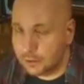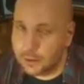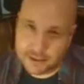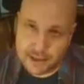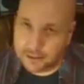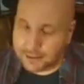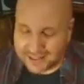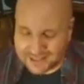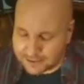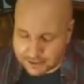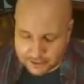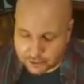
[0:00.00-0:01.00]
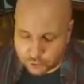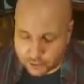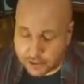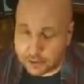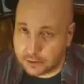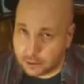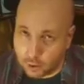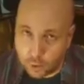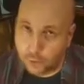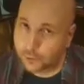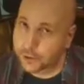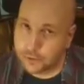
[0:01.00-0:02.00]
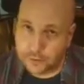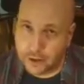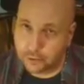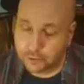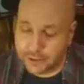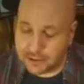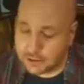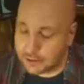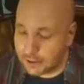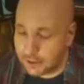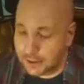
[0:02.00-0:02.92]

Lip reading: Again, it gets kind of tricky. Hopefully you're following this.